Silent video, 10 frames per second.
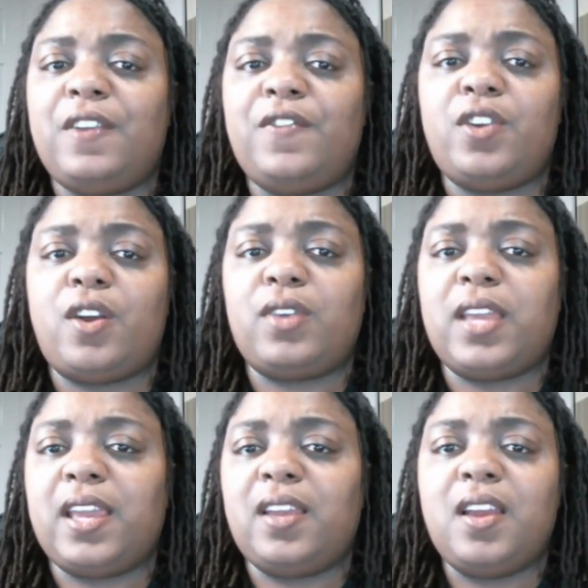if you don't
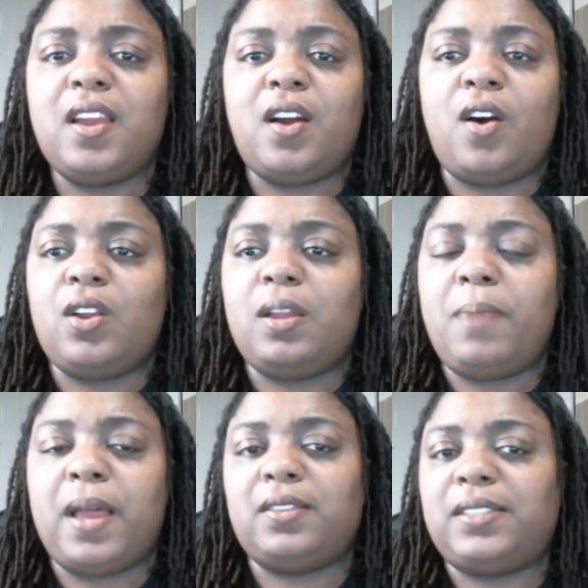get all the
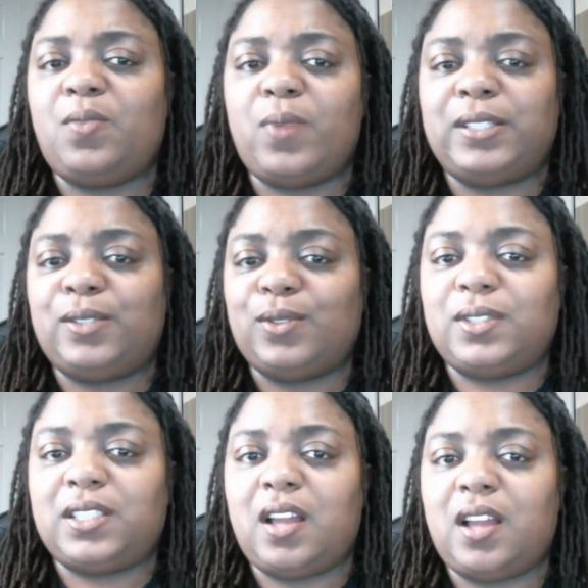bells and
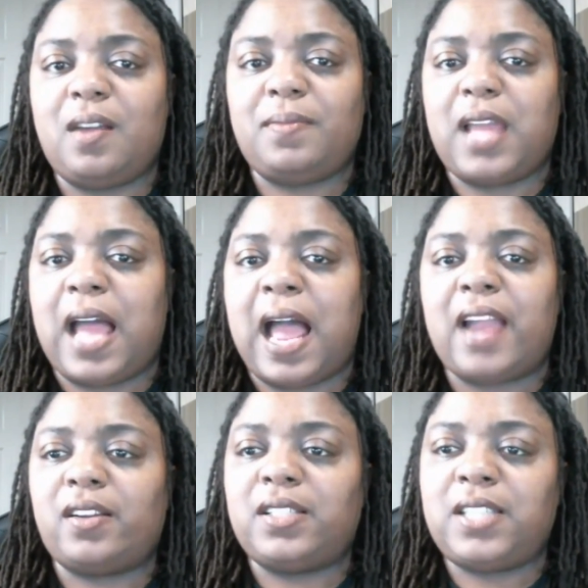whistles, the
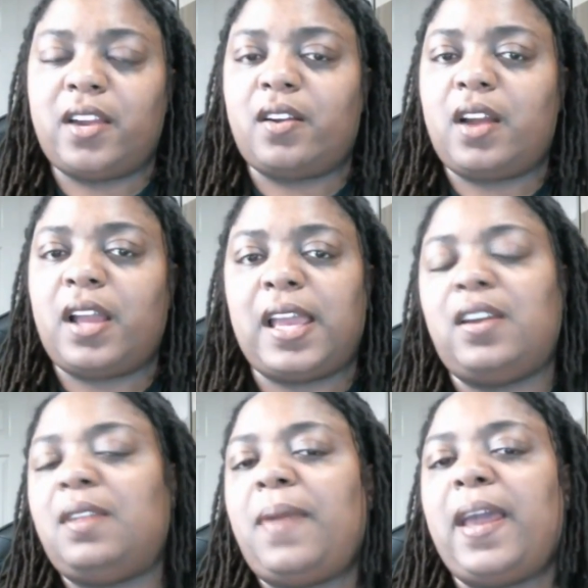higher tier
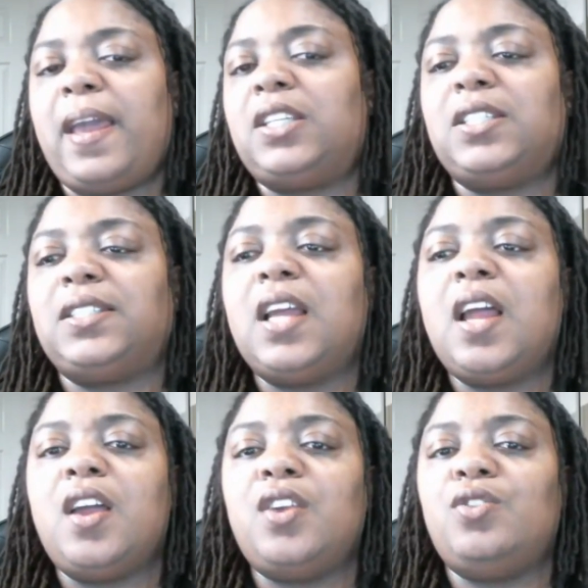accounting packages,
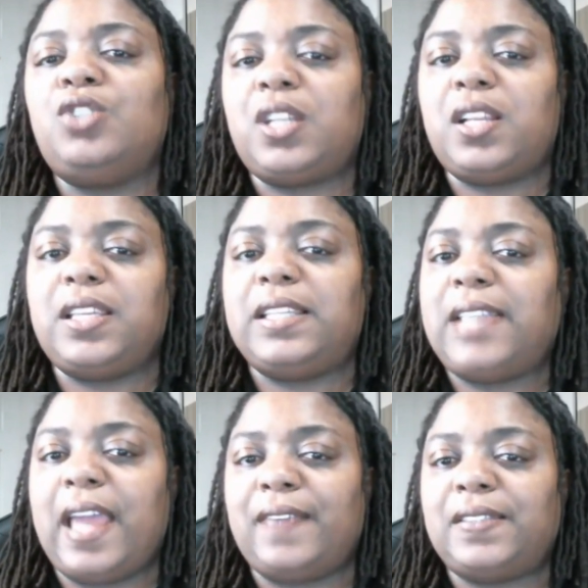you should at least
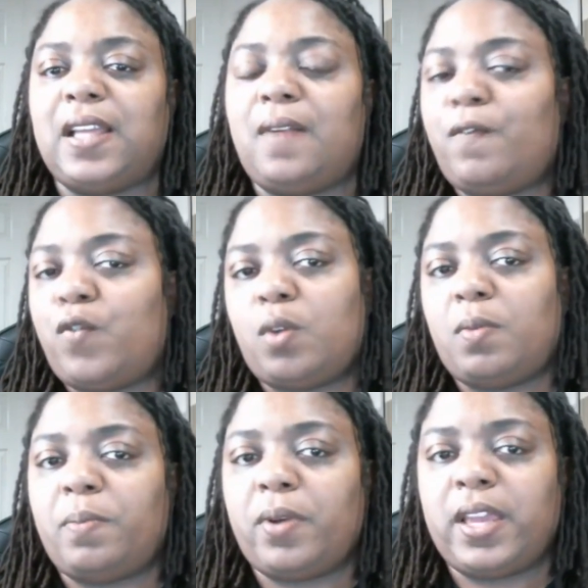have some form
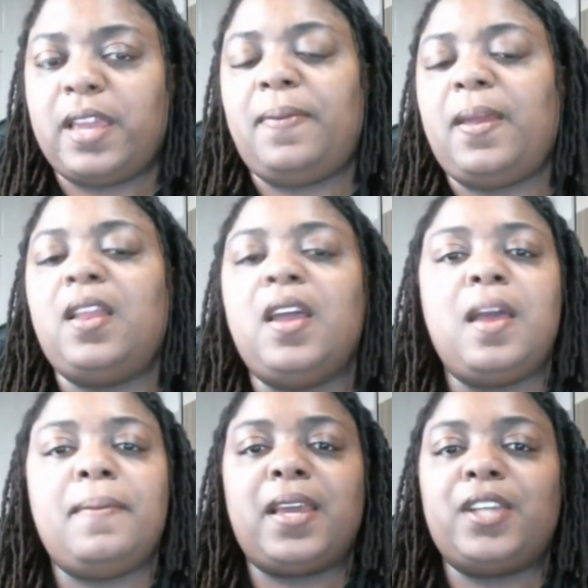of bookkeeping,
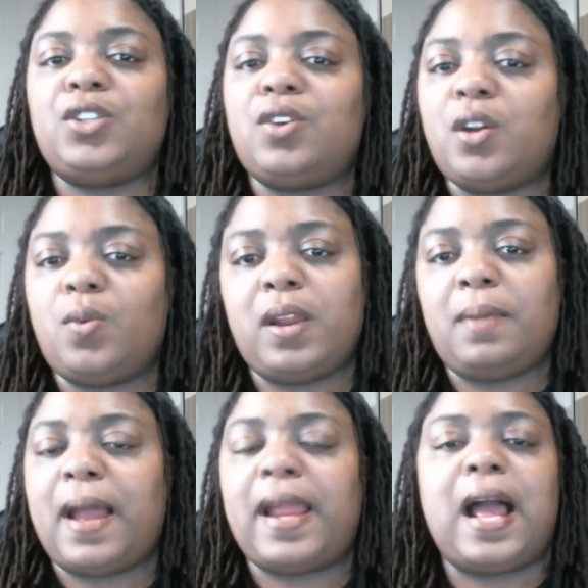because you're going to want to
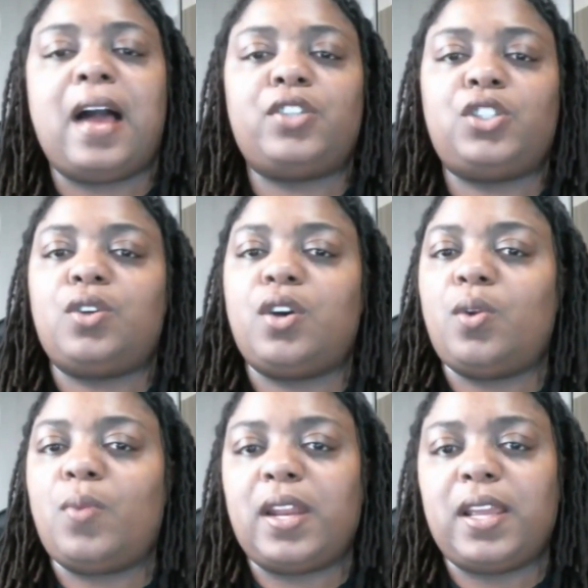buy a house. You're going to
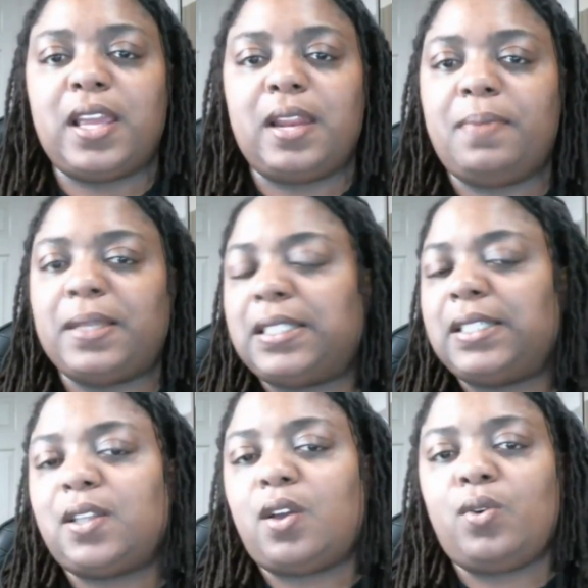want to get a
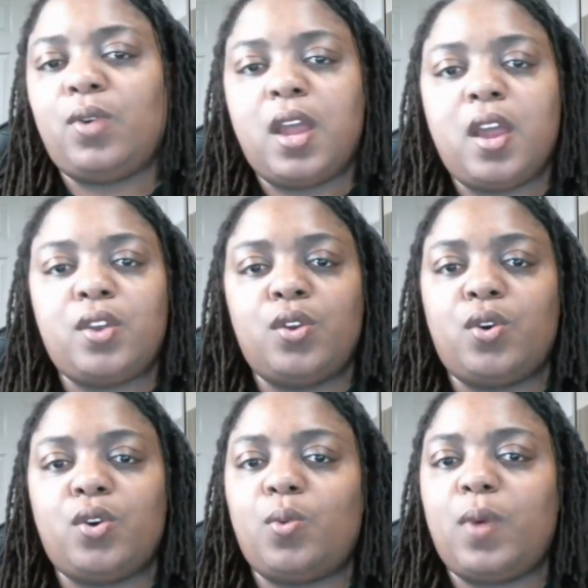business loan. You're
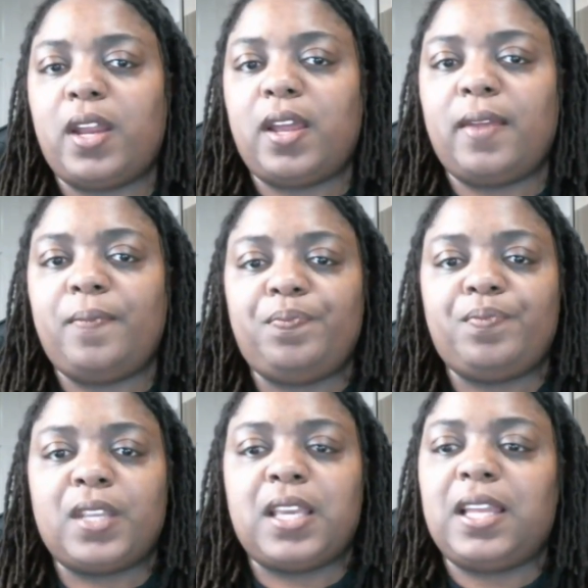going to want to
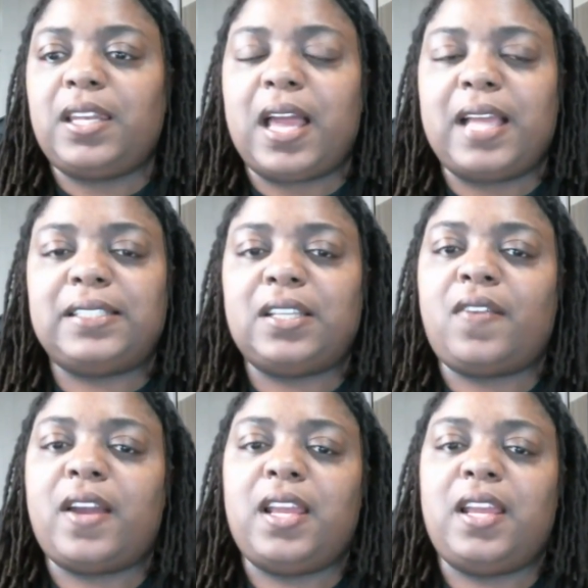get lines of
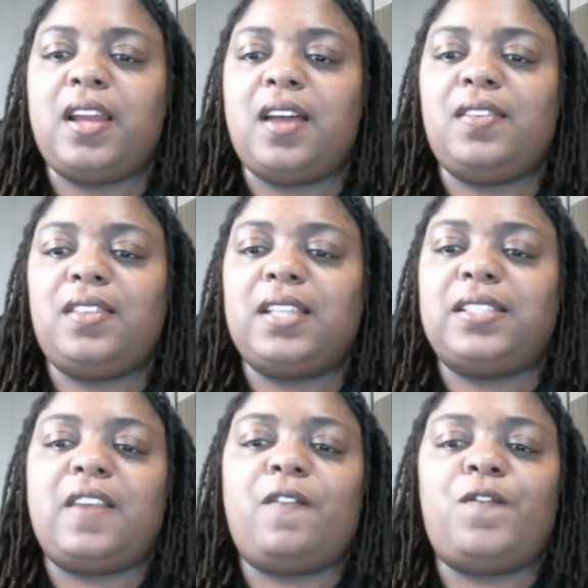credit and other things.
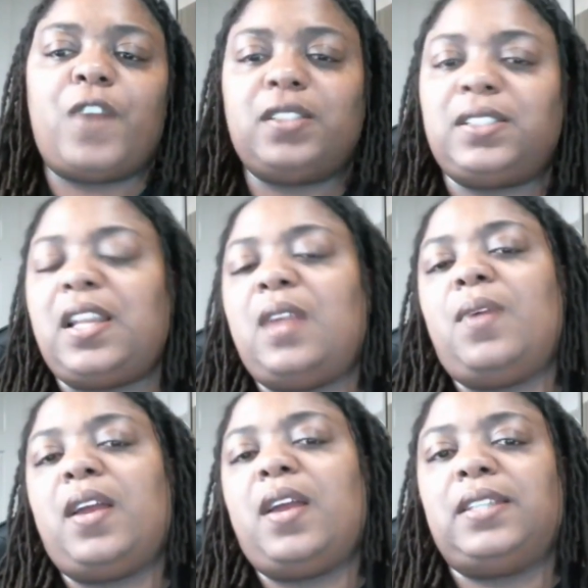And the first thing they
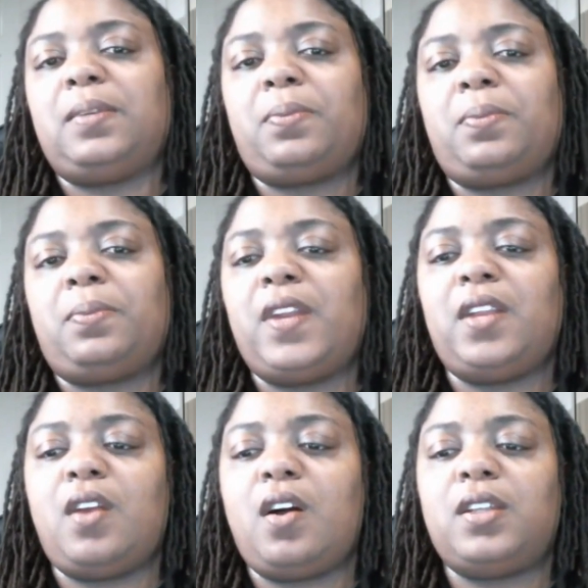want is a profit
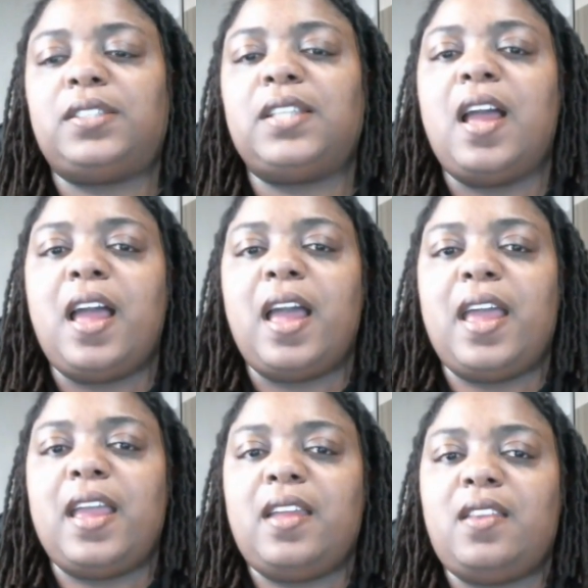and loss.
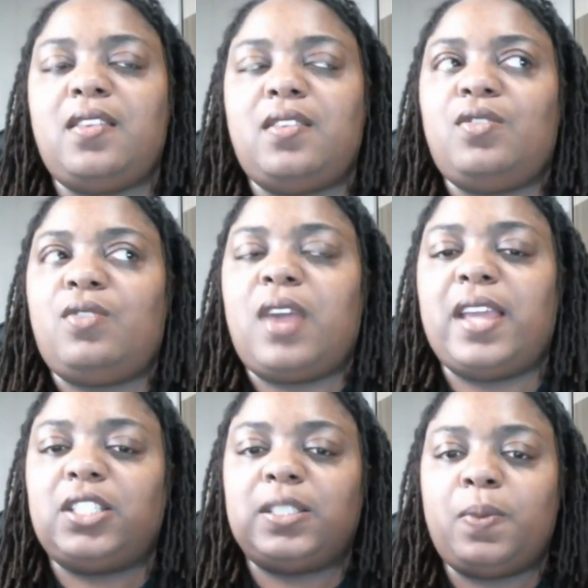And you
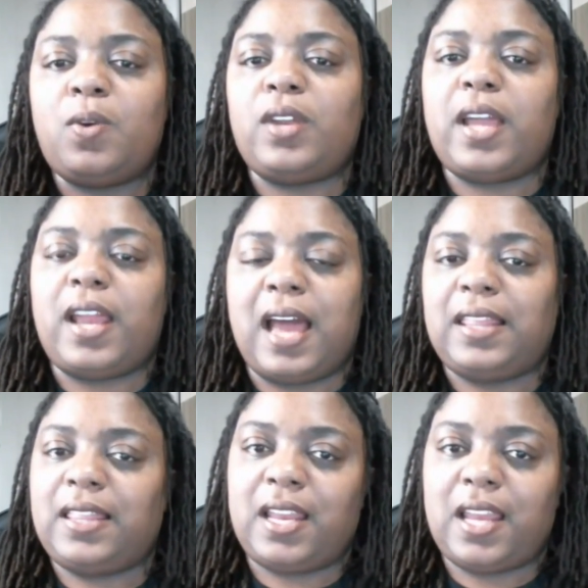can't just pull that out
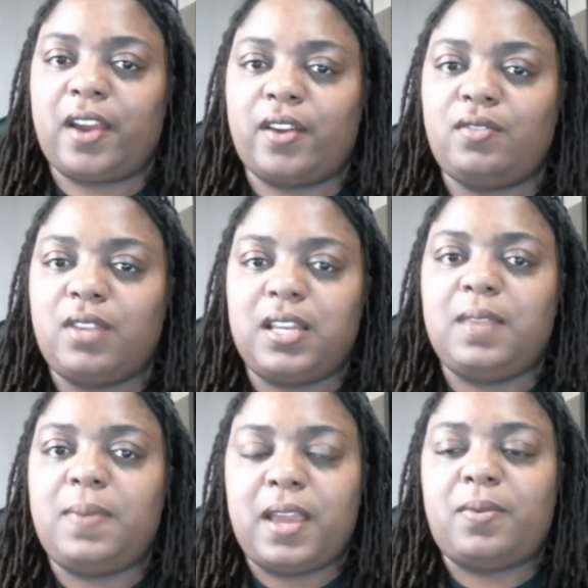of thin air. You need to
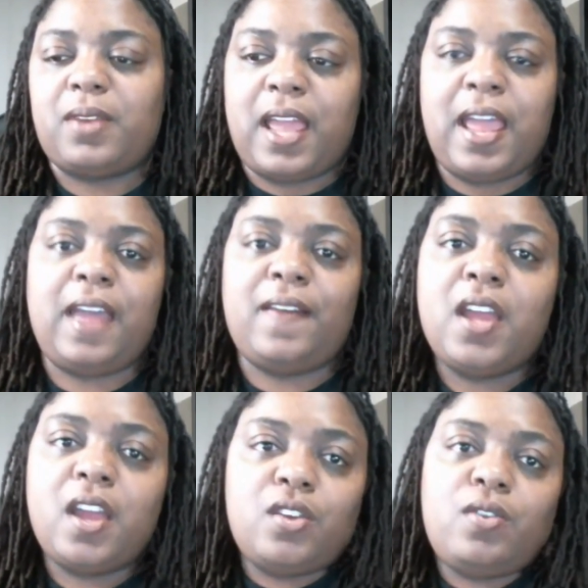be able to
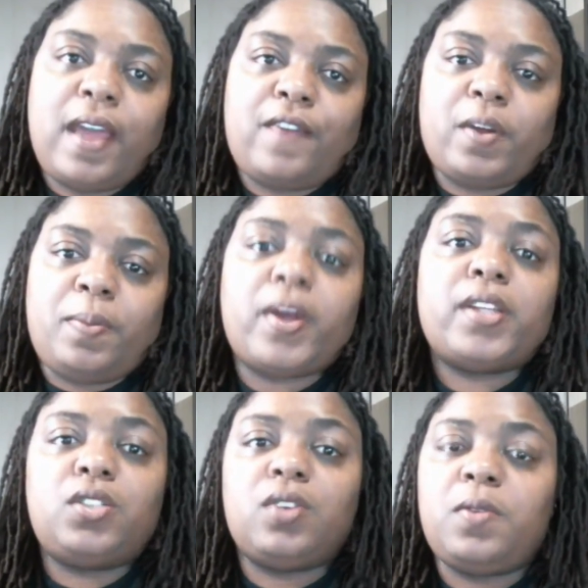have
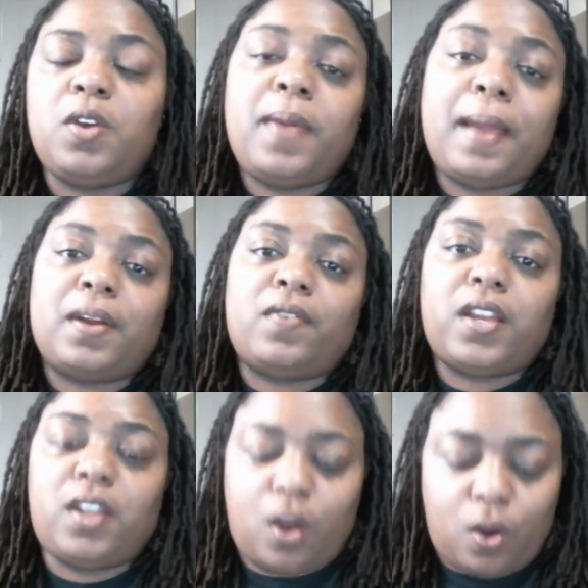reports. You'll be able to run
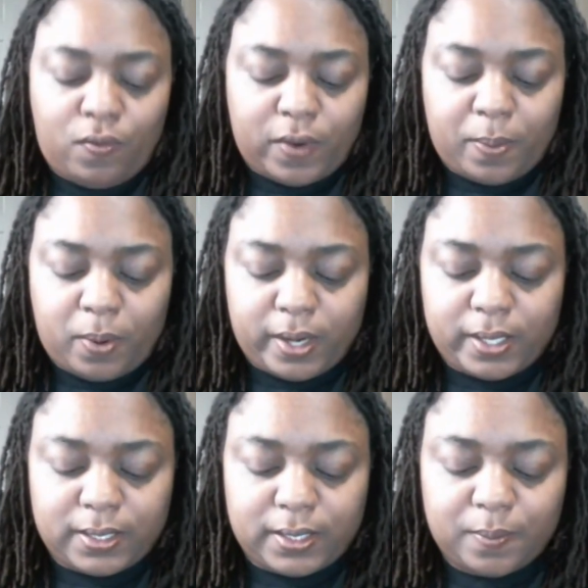your own
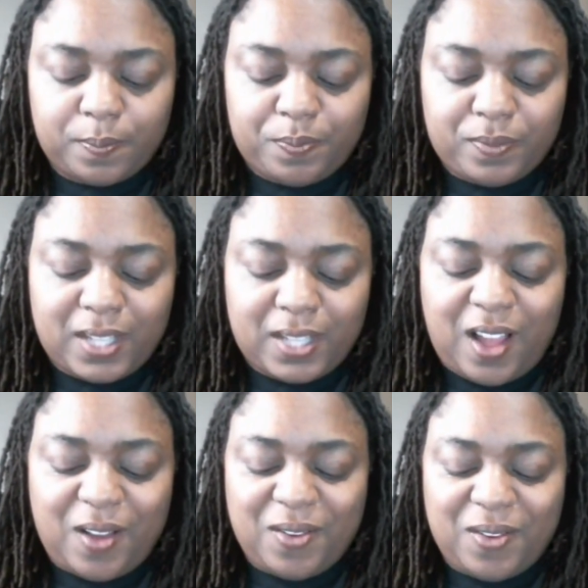reports.
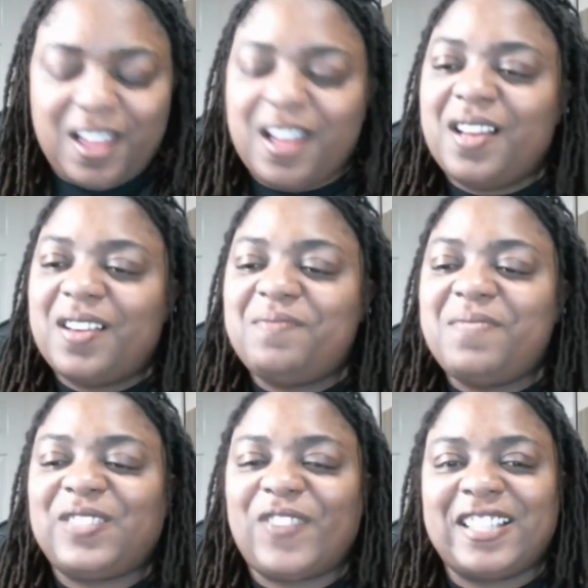Oh,
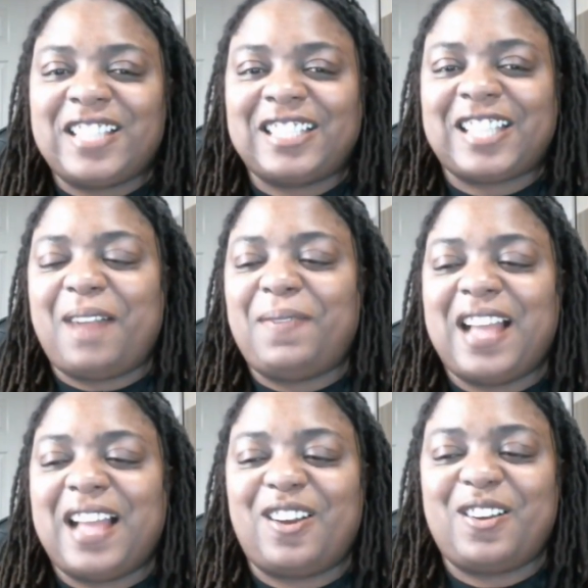Miss Francesca, I'm
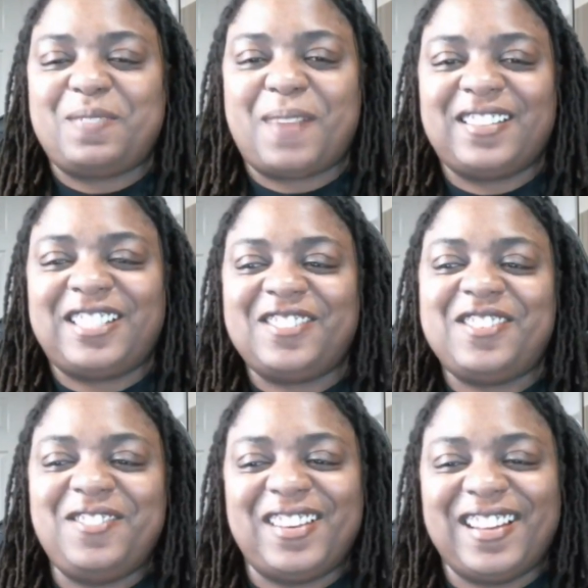not talking about you.
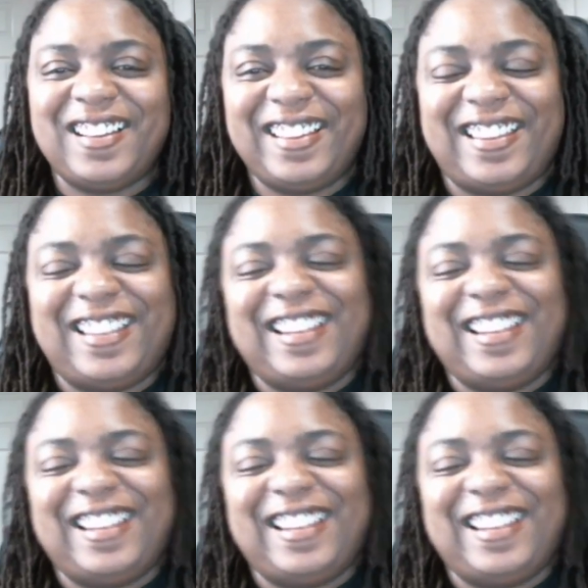You good.